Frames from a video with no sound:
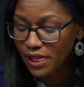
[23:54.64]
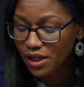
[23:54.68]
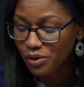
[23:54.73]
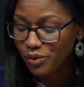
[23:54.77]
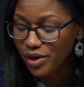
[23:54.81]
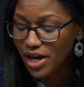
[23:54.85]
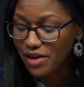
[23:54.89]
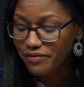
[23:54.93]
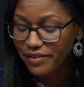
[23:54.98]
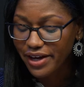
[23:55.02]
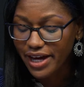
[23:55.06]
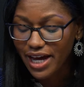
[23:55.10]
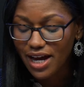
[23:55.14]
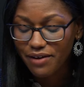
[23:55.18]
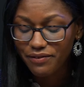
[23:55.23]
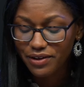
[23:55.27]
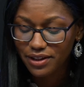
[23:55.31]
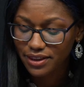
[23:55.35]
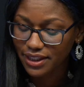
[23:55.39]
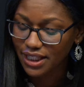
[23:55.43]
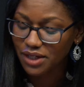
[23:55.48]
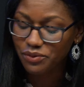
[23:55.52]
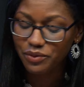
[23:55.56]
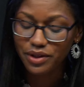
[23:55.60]
We have
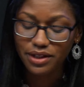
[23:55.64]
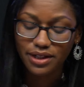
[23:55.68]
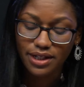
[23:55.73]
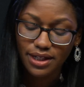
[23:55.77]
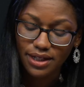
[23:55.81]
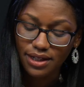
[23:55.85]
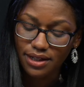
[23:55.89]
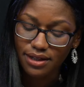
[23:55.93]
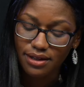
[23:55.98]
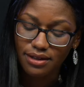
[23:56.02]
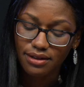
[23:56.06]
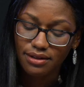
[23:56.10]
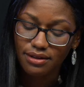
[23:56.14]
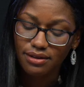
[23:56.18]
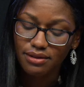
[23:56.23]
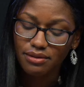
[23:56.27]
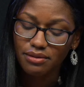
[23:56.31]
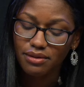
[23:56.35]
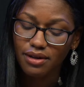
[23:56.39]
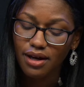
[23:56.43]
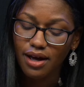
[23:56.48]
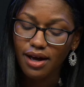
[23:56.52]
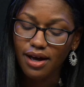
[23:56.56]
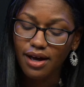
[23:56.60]
everything we need
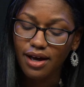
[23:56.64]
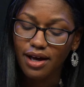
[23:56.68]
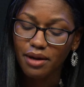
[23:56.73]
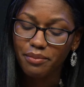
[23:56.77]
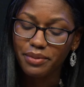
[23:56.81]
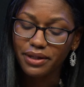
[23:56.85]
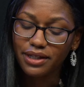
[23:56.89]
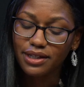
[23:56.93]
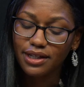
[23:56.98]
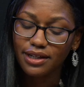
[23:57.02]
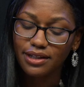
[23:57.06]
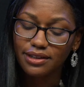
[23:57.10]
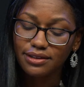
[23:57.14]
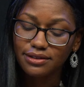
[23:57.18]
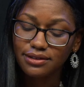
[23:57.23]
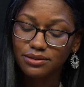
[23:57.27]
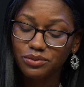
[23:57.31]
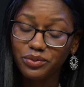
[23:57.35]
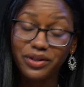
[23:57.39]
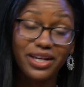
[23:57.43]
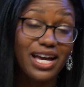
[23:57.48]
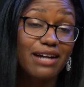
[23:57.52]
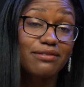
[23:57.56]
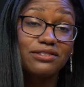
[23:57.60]
uh,
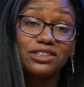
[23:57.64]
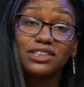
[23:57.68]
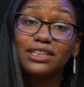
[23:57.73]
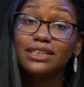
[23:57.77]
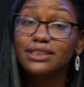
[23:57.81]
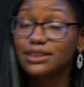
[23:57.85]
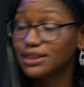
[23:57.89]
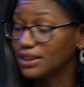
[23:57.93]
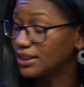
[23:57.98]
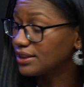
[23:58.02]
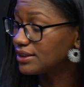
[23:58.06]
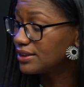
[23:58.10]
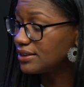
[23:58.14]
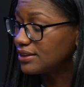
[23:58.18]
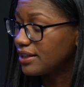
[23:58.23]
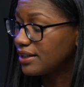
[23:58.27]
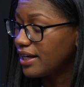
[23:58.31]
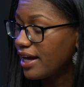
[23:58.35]
because we have Jesus.